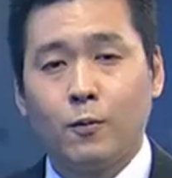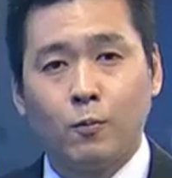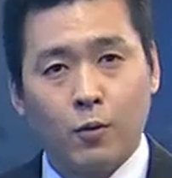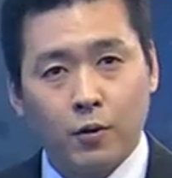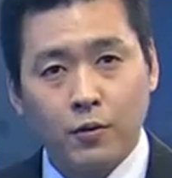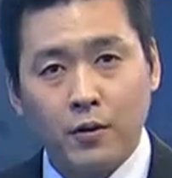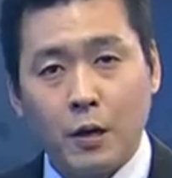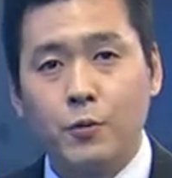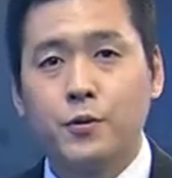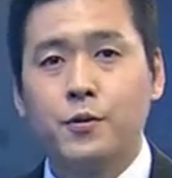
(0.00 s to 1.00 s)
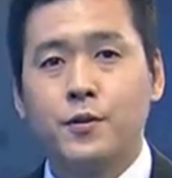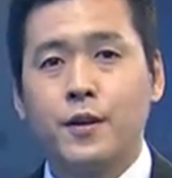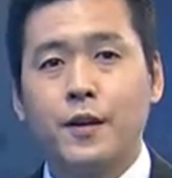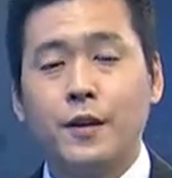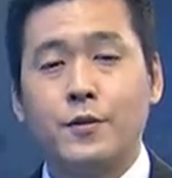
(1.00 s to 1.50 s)
World Oceans
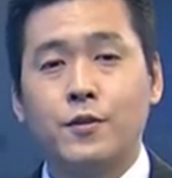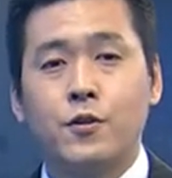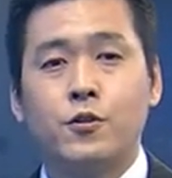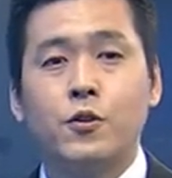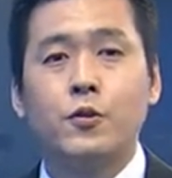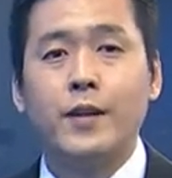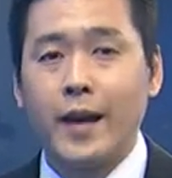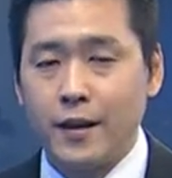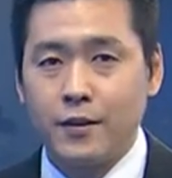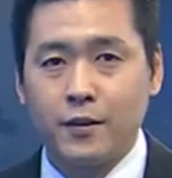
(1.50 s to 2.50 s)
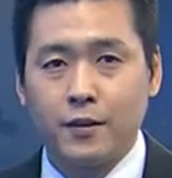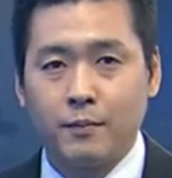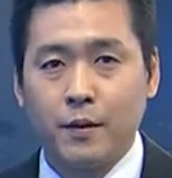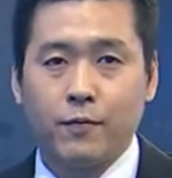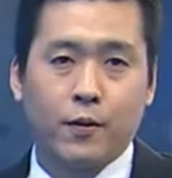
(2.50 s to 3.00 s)
Day is June 8th,
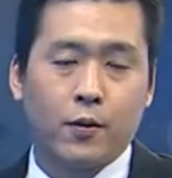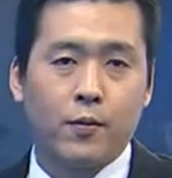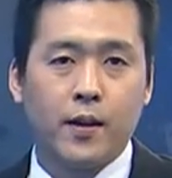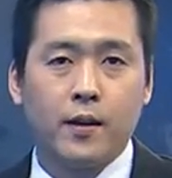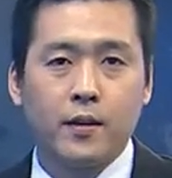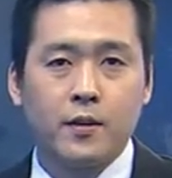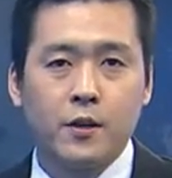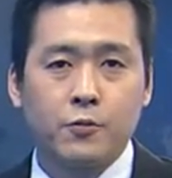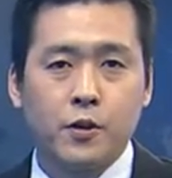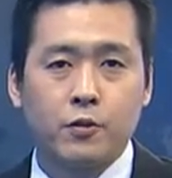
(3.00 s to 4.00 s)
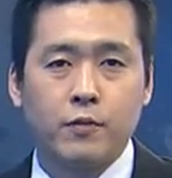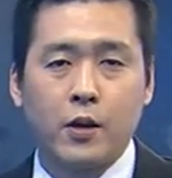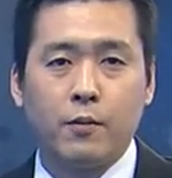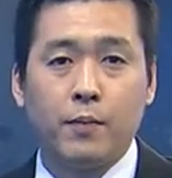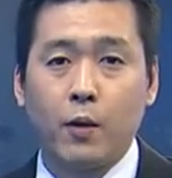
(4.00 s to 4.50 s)
but for Korea, a country
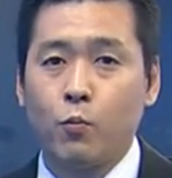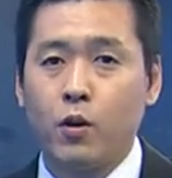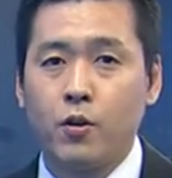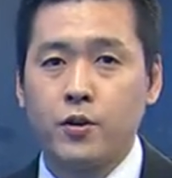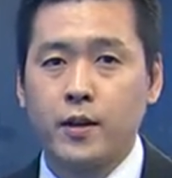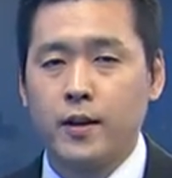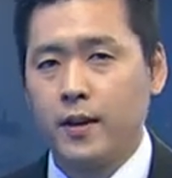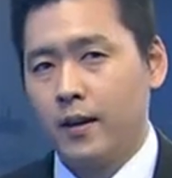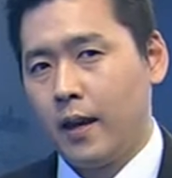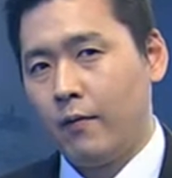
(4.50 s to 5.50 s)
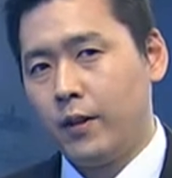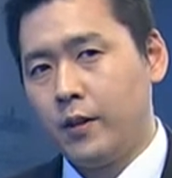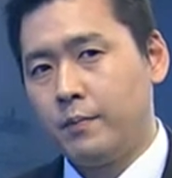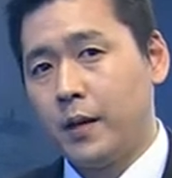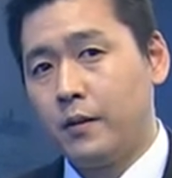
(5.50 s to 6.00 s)
surrounded by waters and heavily
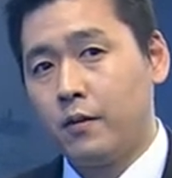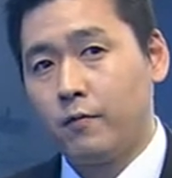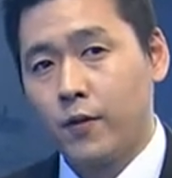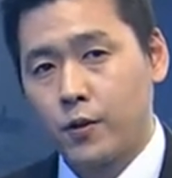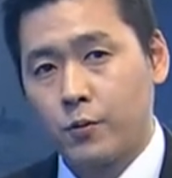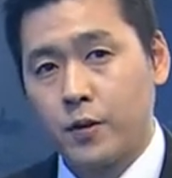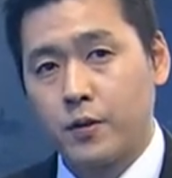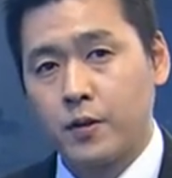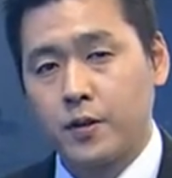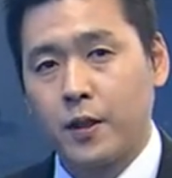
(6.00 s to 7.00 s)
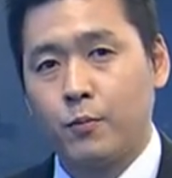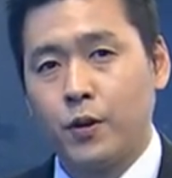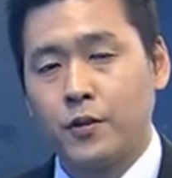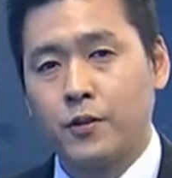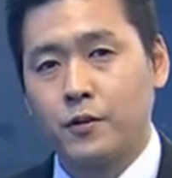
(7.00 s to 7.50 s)
dependent on fisheries,
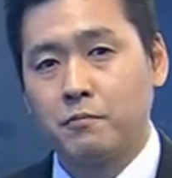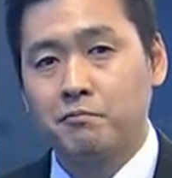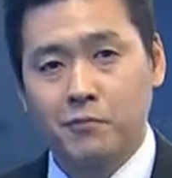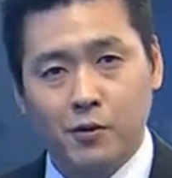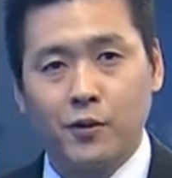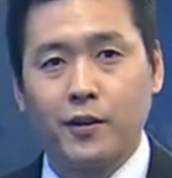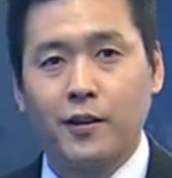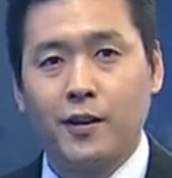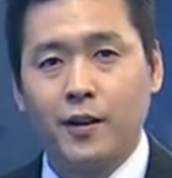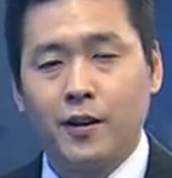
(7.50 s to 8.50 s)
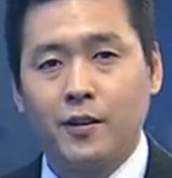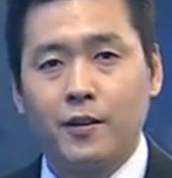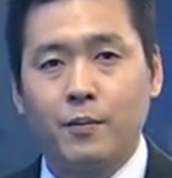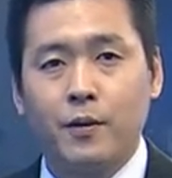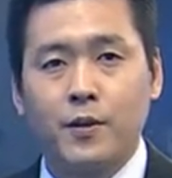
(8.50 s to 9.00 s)
celebrates it early.
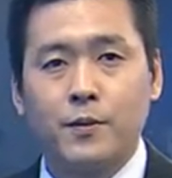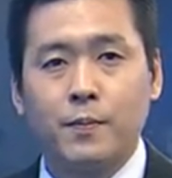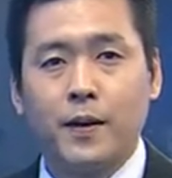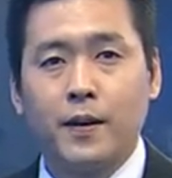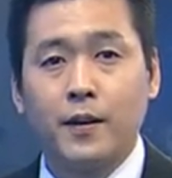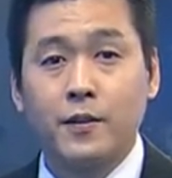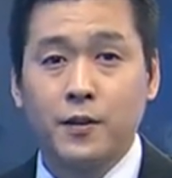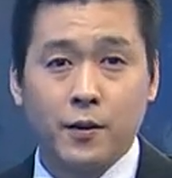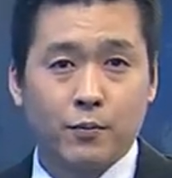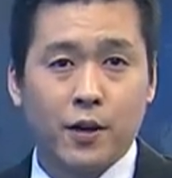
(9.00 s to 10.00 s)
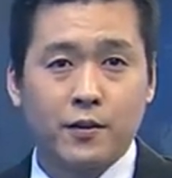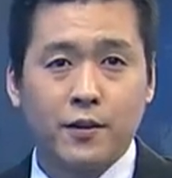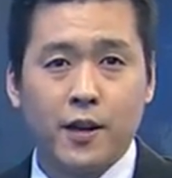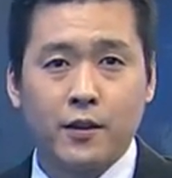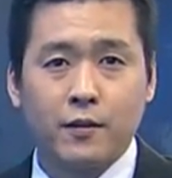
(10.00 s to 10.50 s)
The appearance by a sitting
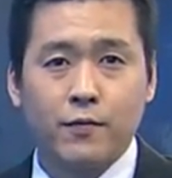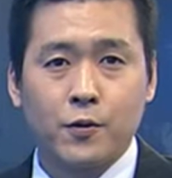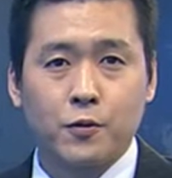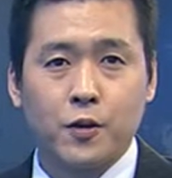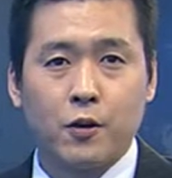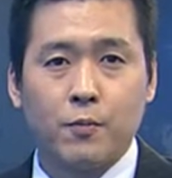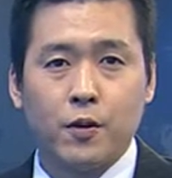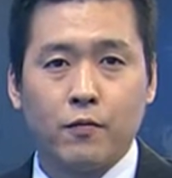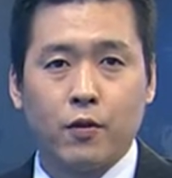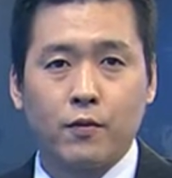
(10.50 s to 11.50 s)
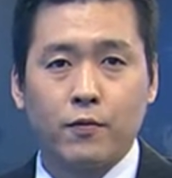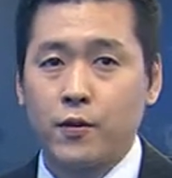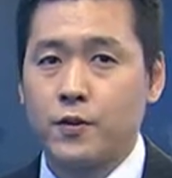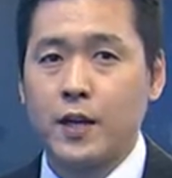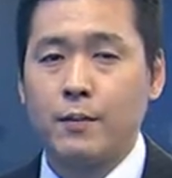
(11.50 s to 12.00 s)
president at the official ceremony for the
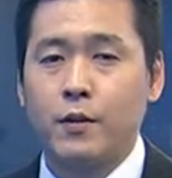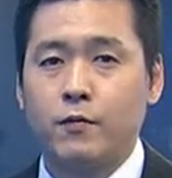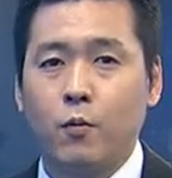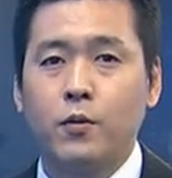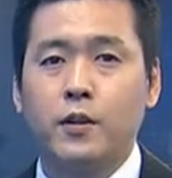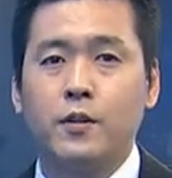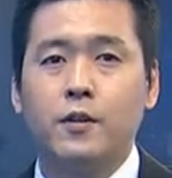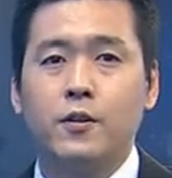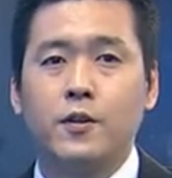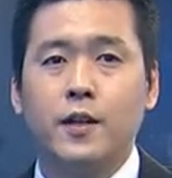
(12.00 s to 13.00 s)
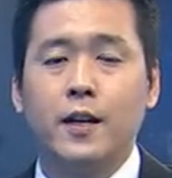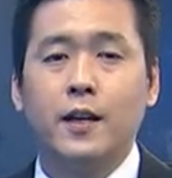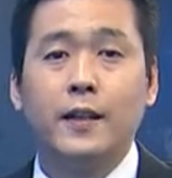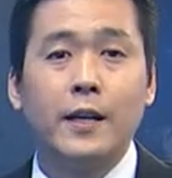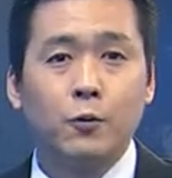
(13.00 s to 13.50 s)
first time in 14 years
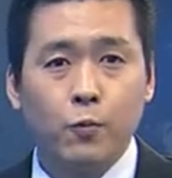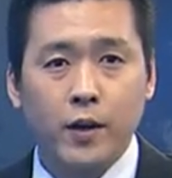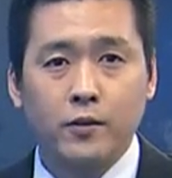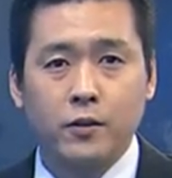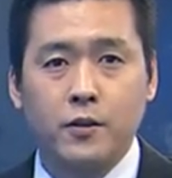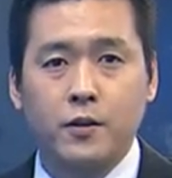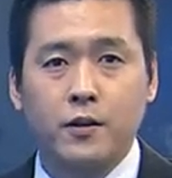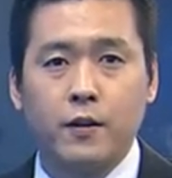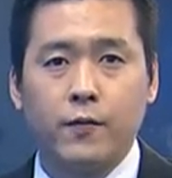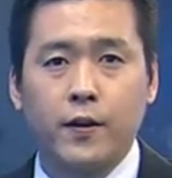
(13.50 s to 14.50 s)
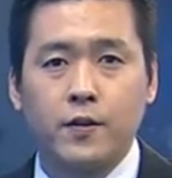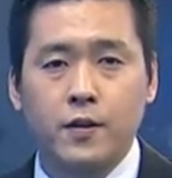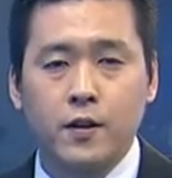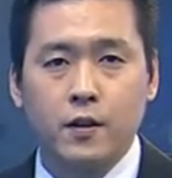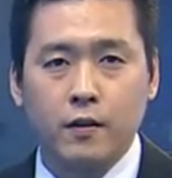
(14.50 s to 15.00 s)
lent weight to the
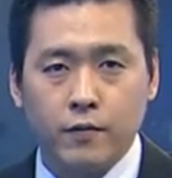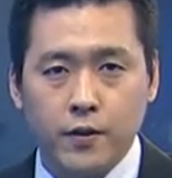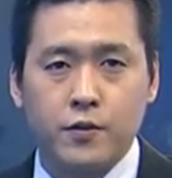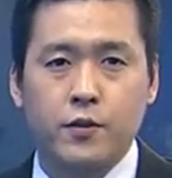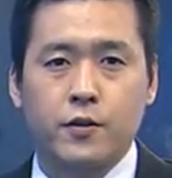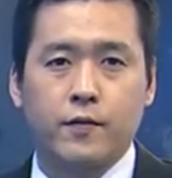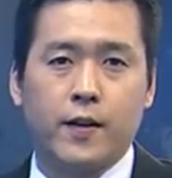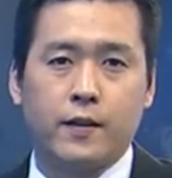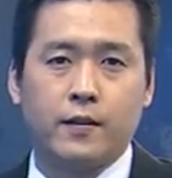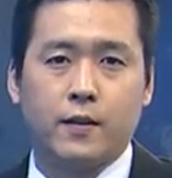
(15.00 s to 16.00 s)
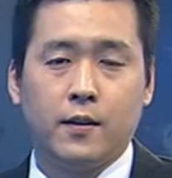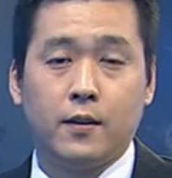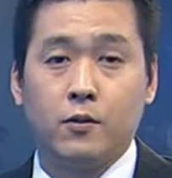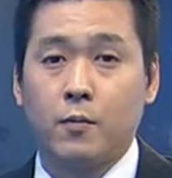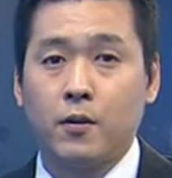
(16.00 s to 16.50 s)
significance of this year's event.
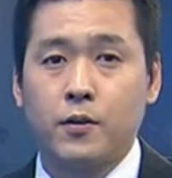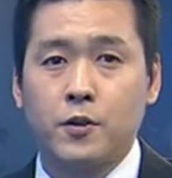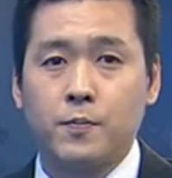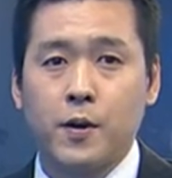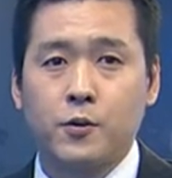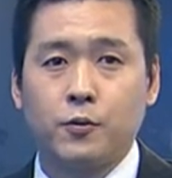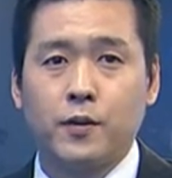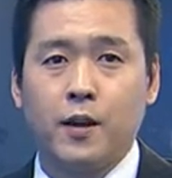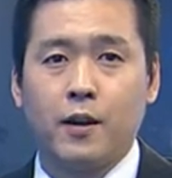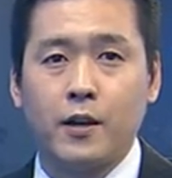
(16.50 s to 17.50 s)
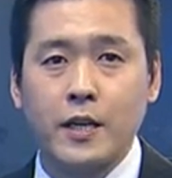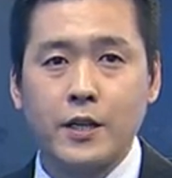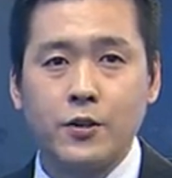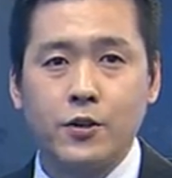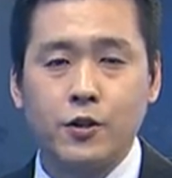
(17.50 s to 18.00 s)
To mark this special day, our
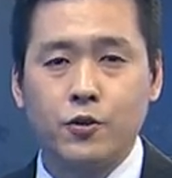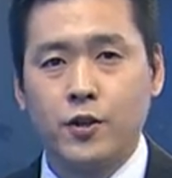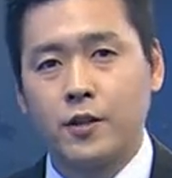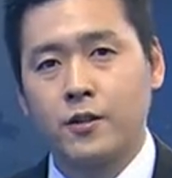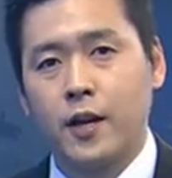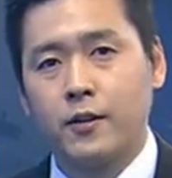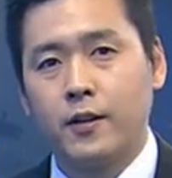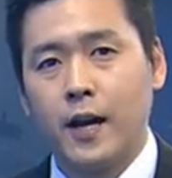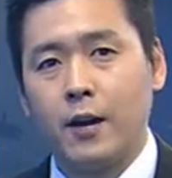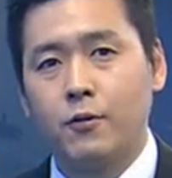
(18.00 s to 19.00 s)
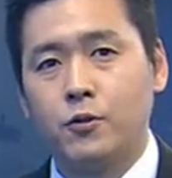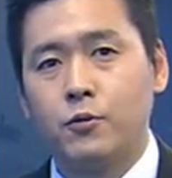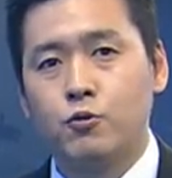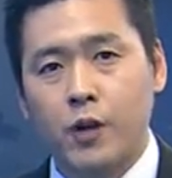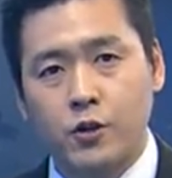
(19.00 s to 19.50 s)
Lee Unshin sheds light on how
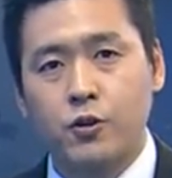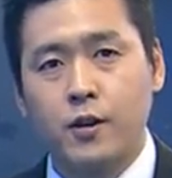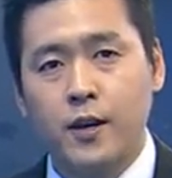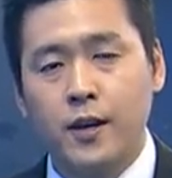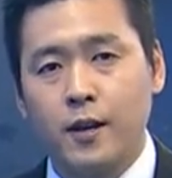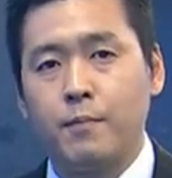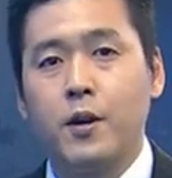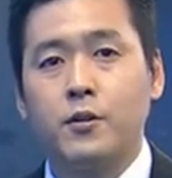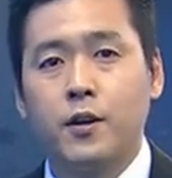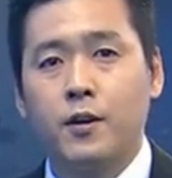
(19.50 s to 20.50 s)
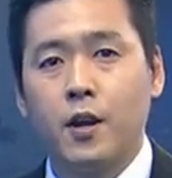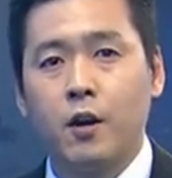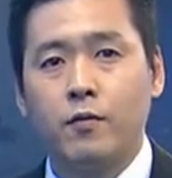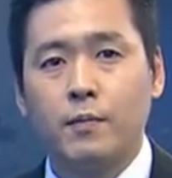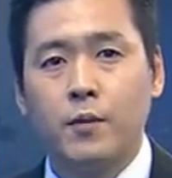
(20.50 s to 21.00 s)
to treasure and better take
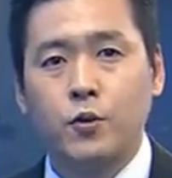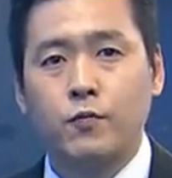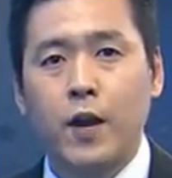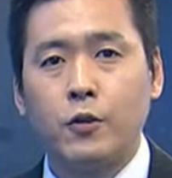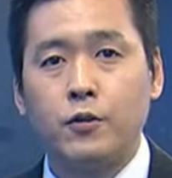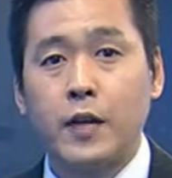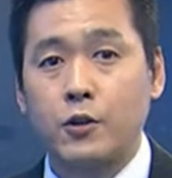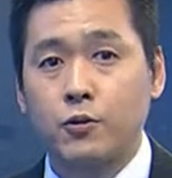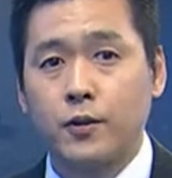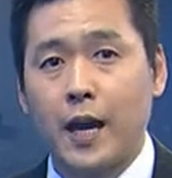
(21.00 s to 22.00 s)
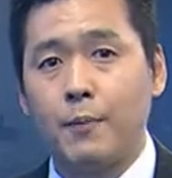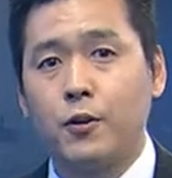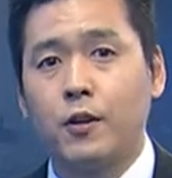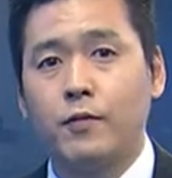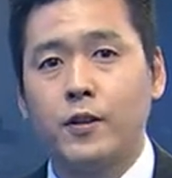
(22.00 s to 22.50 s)
care of the most valued natural
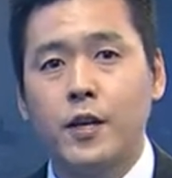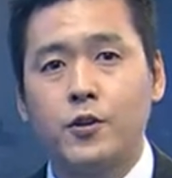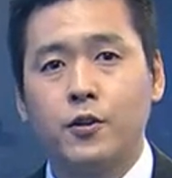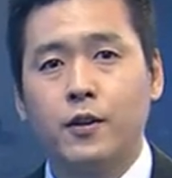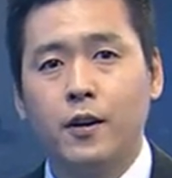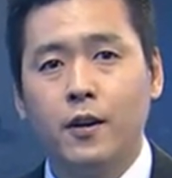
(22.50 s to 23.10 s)
capital of the nation